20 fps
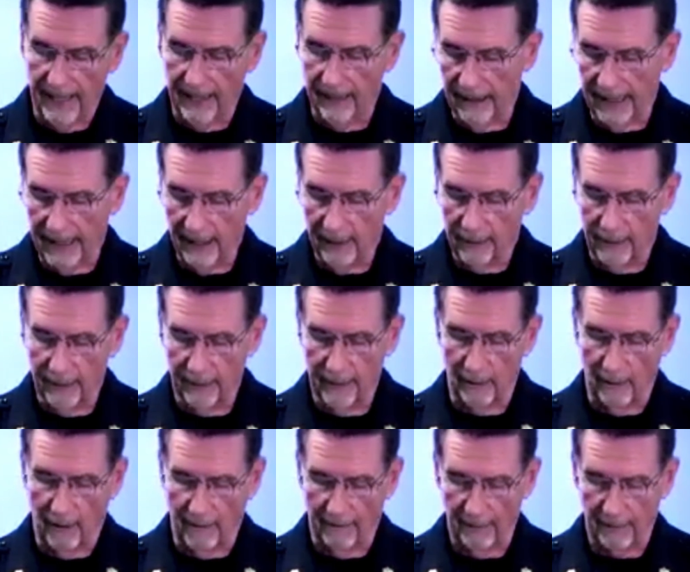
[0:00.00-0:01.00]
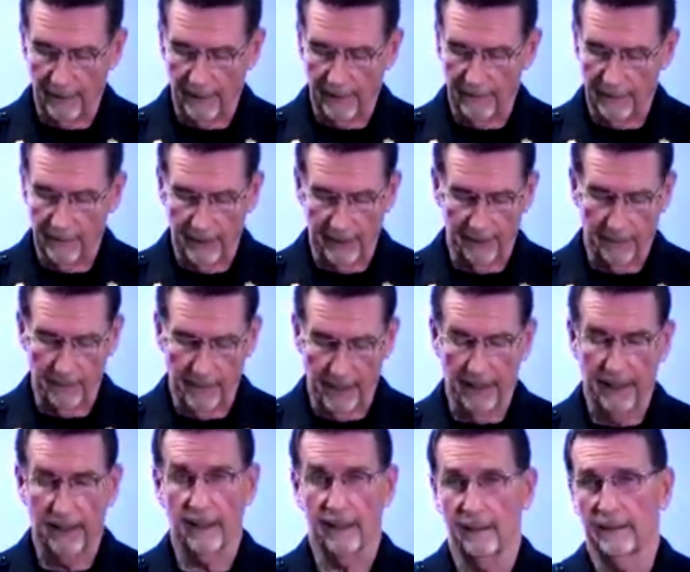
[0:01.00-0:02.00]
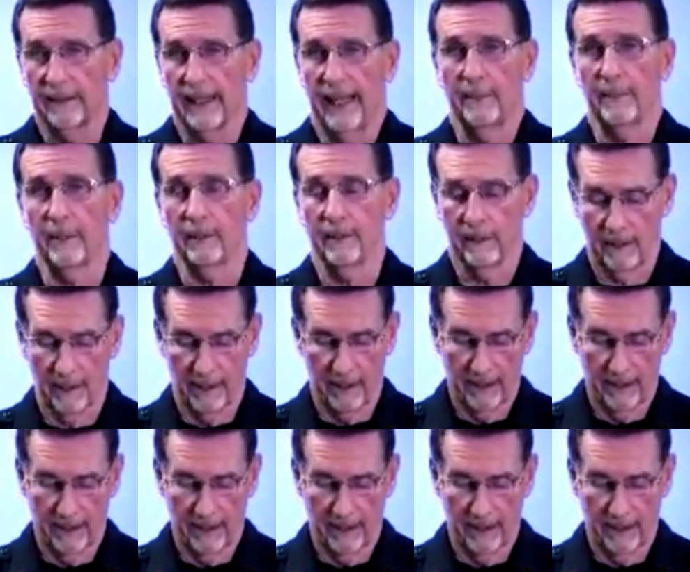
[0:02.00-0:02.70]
and later to the Office of the Chief Medical Examiner.